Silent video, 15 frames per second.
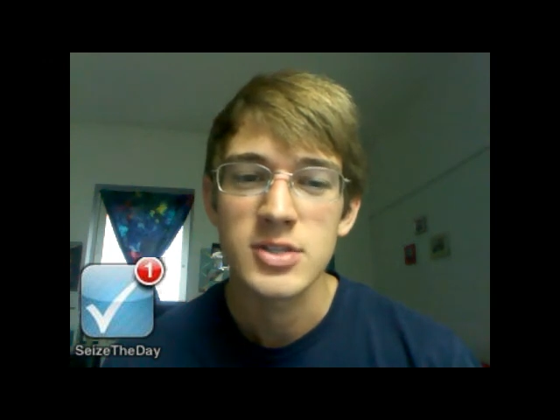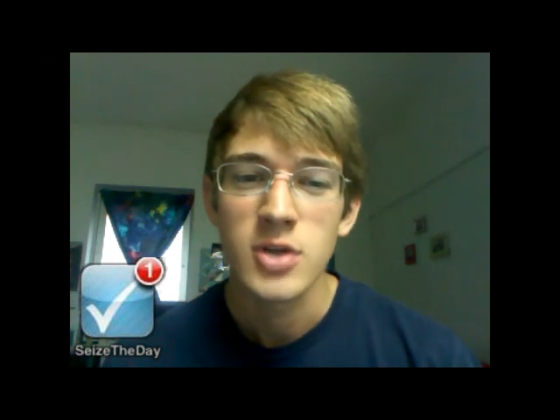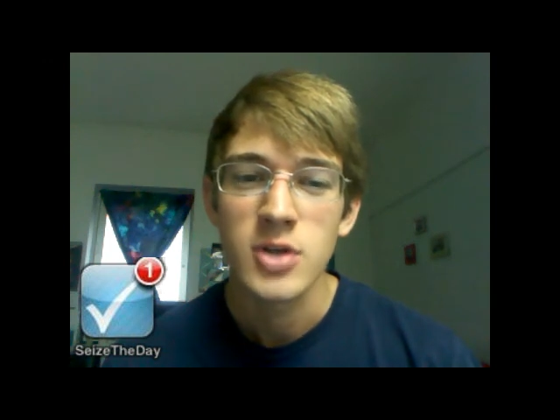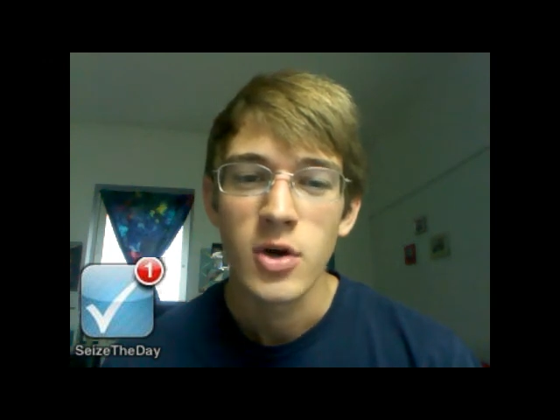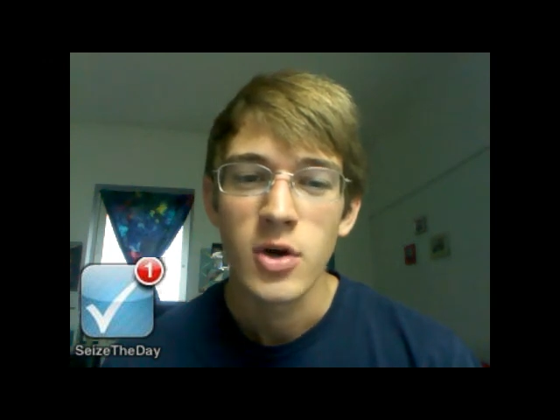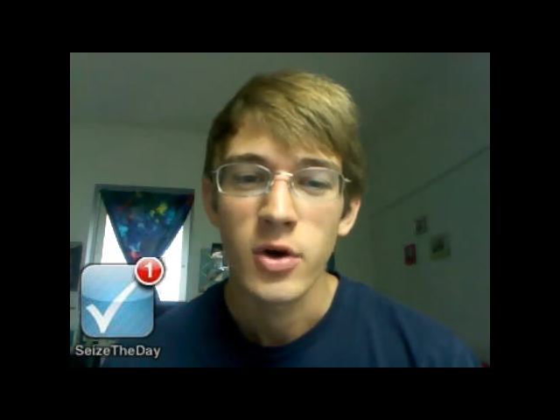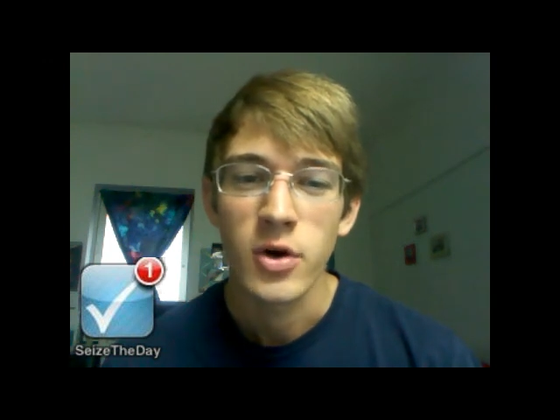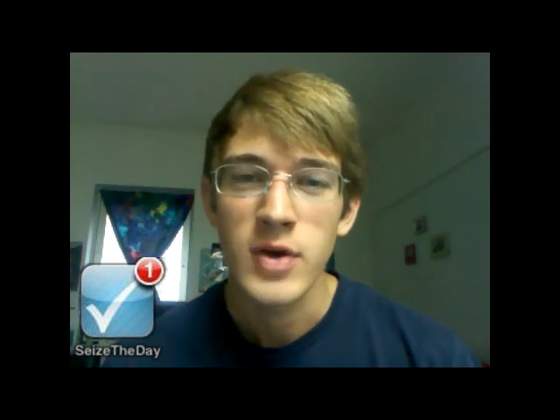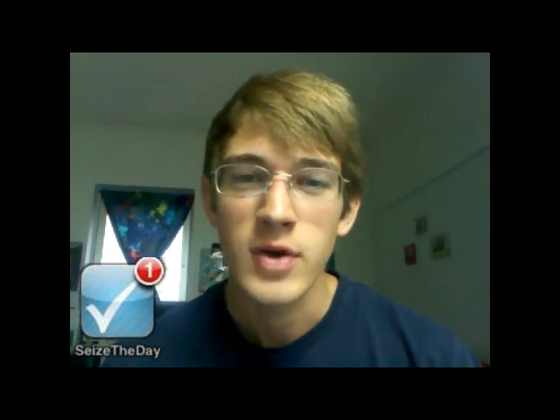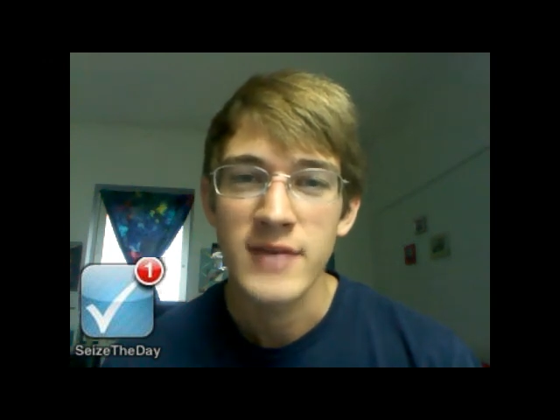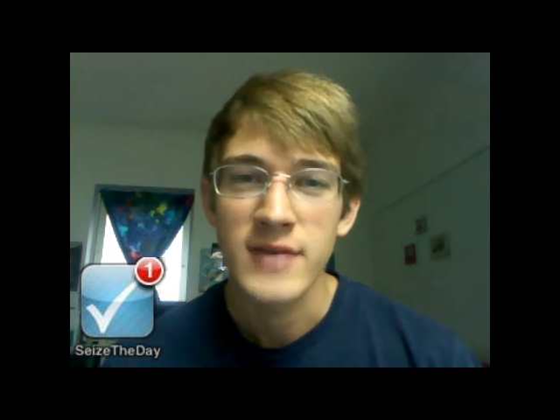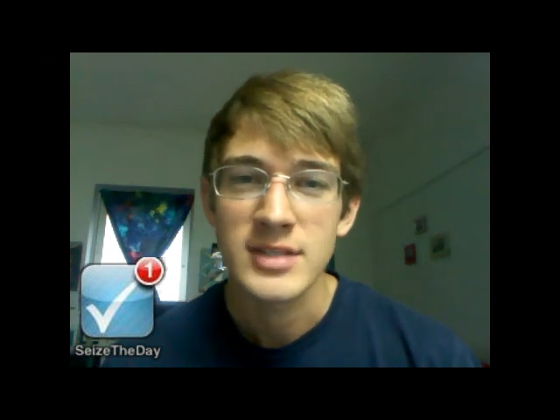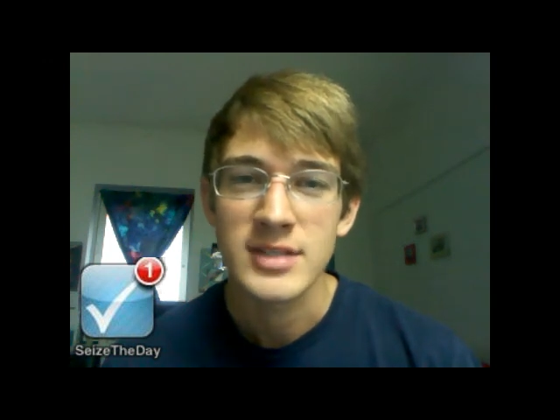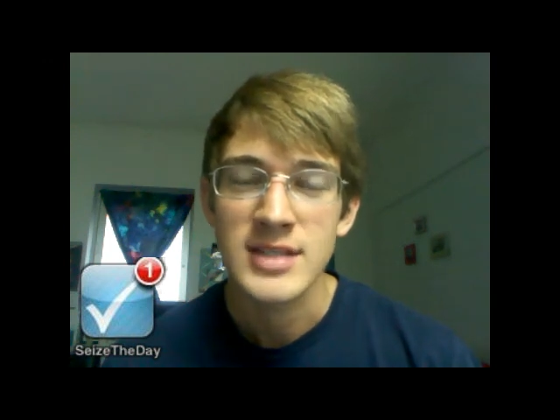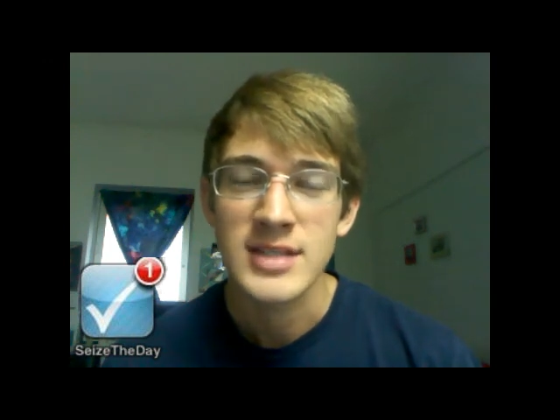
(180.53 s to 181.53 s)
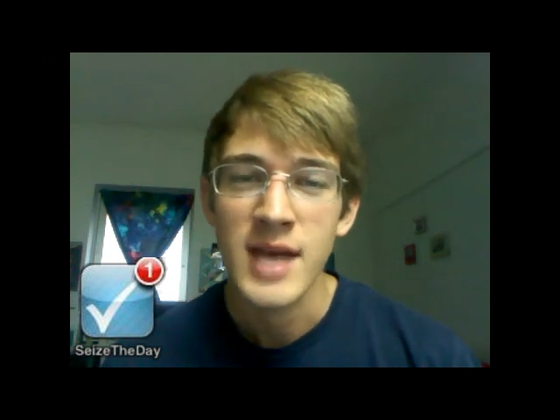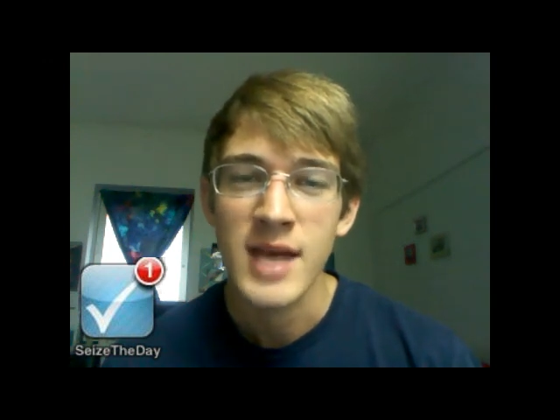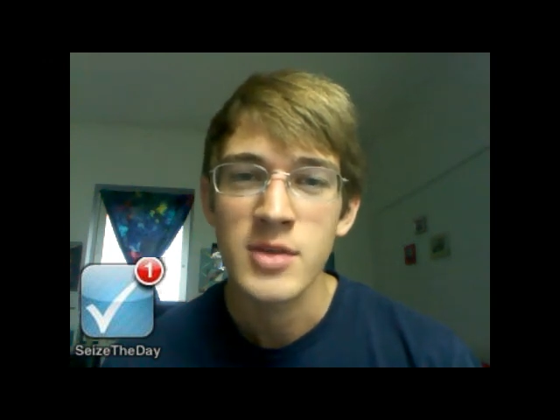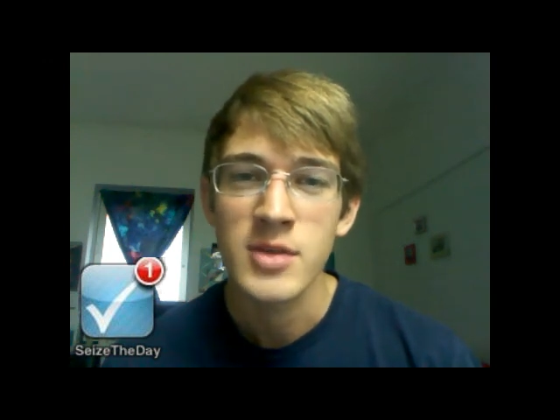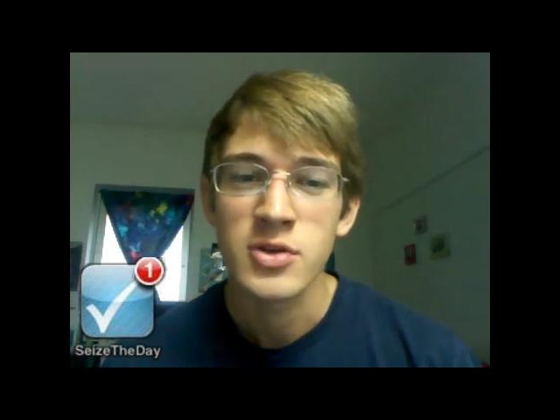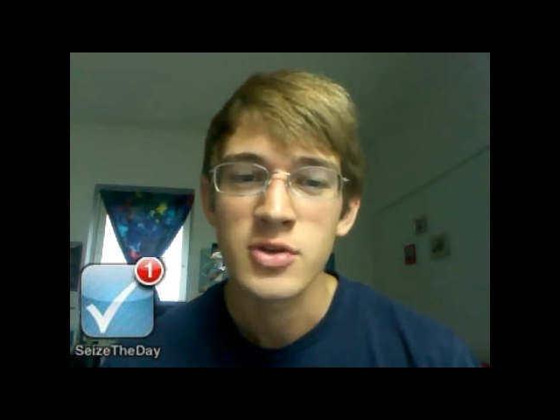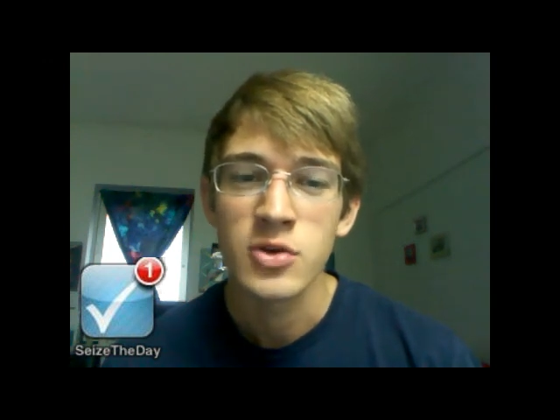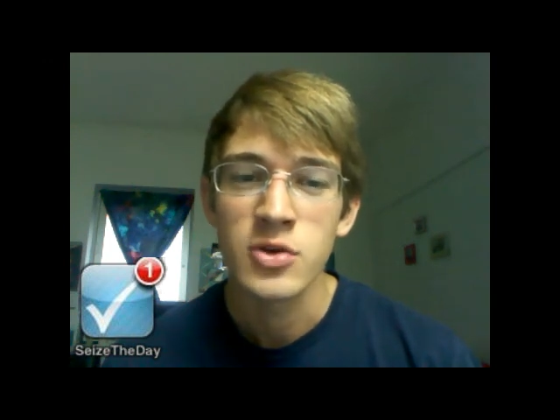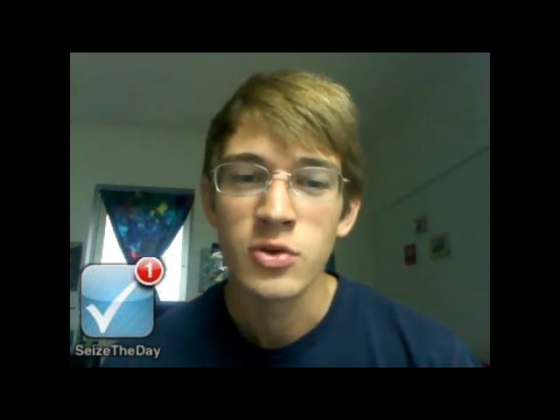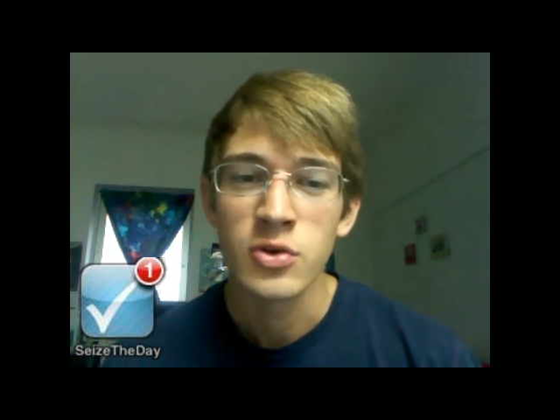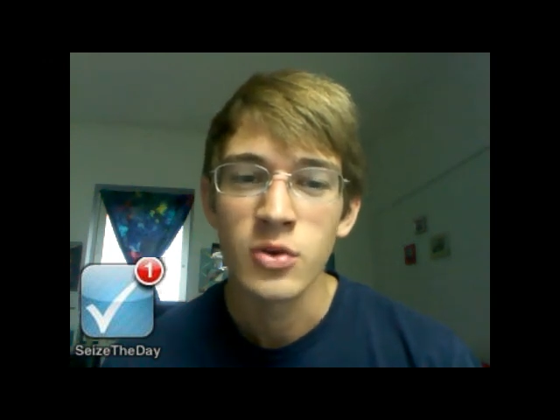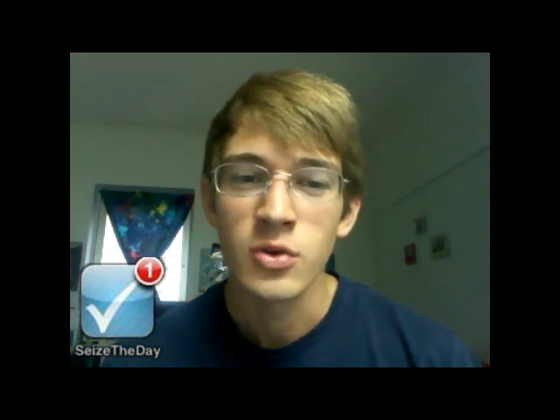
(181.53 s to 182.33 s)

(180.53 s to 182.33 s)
or you have an assignment due,